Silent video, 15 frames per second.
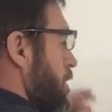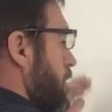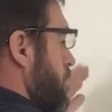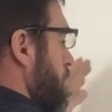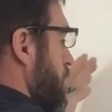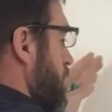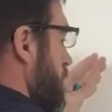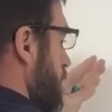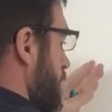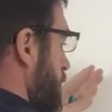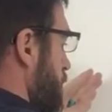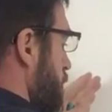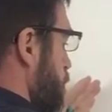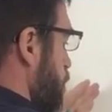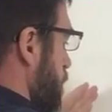Okay, so
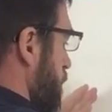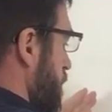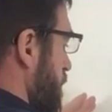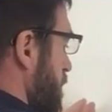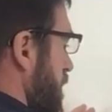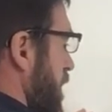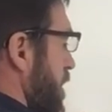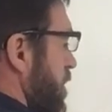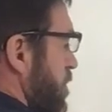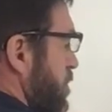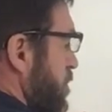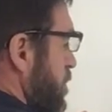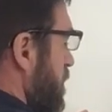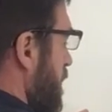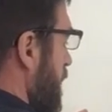let's just work this guy here.
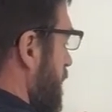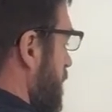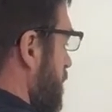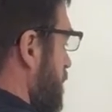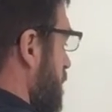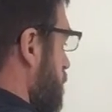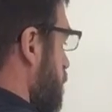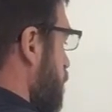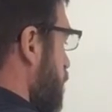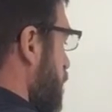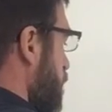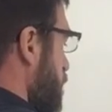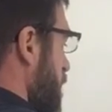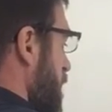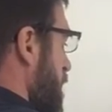Do the negative number
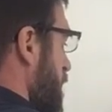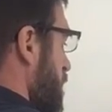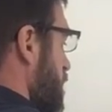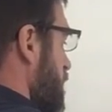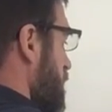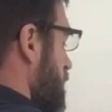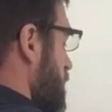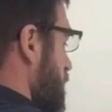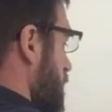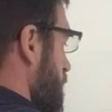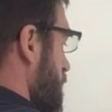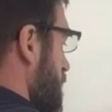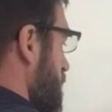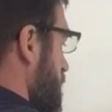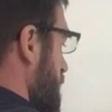first. This
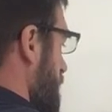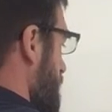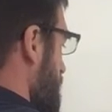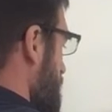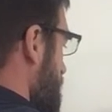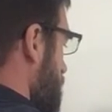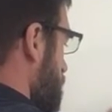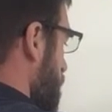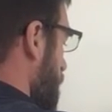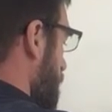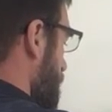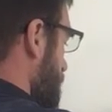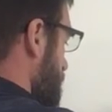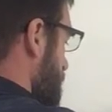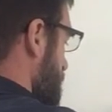is 8
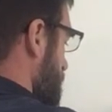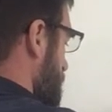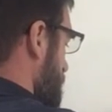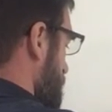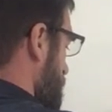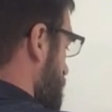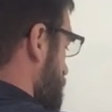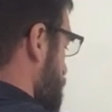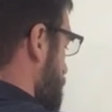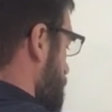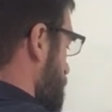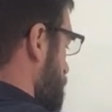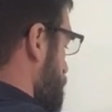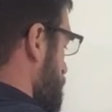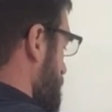plus, so I
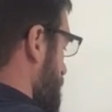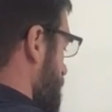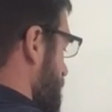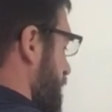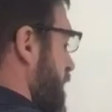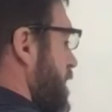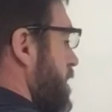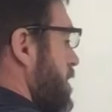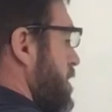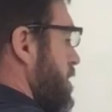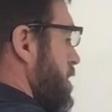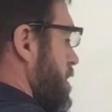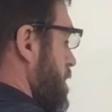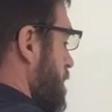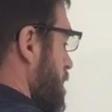subtract 8.
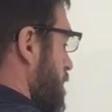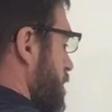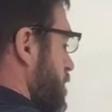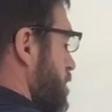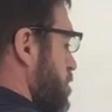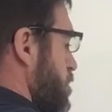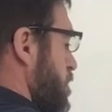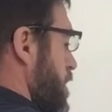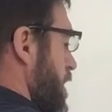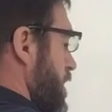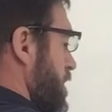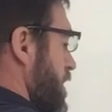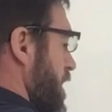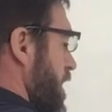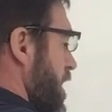Subtract
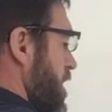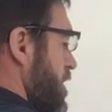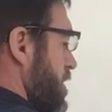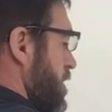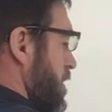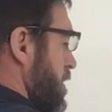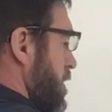8.